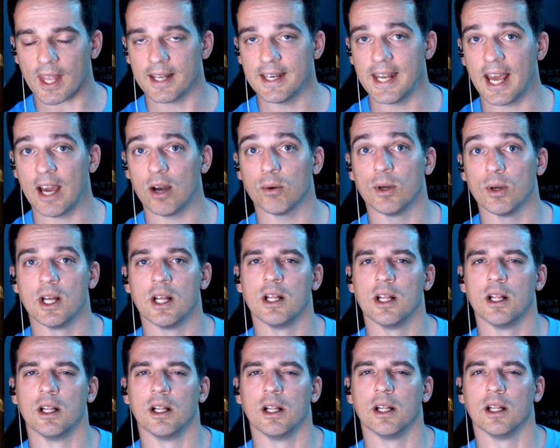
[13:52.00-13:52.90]
Now,
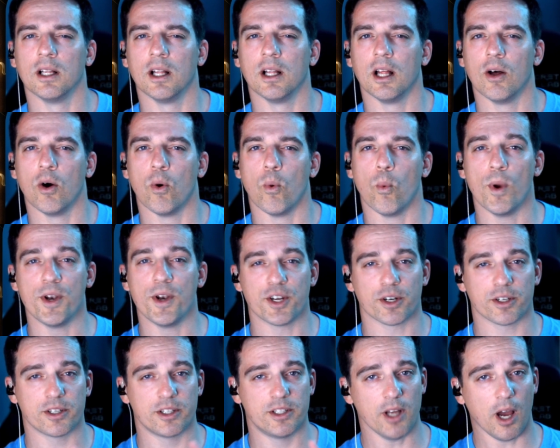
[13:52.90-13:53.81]
when
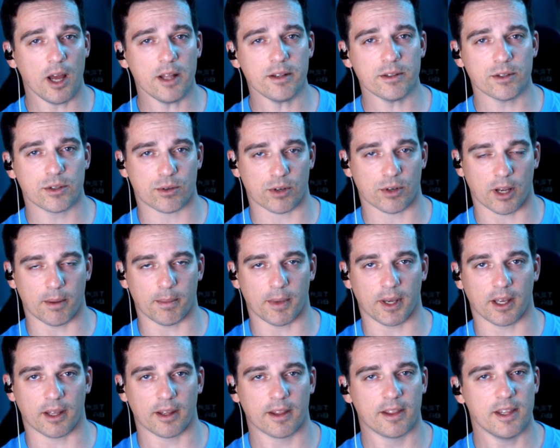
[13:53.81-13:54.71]
you're done
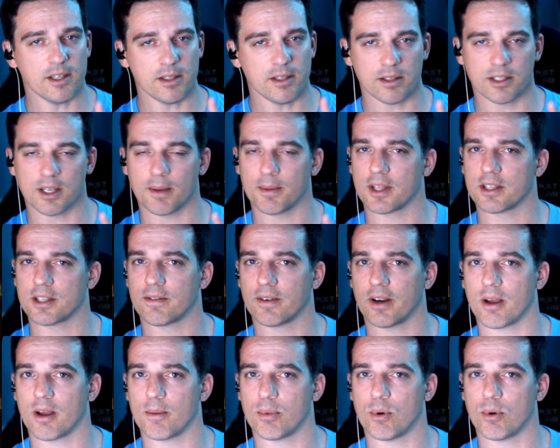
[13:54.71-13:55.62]
streaming, this is something that's
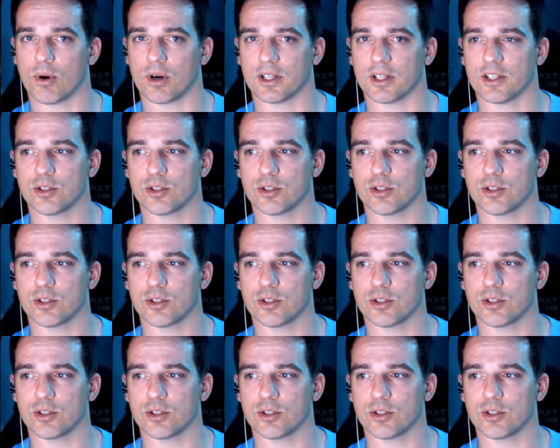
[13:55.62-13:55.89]
very important.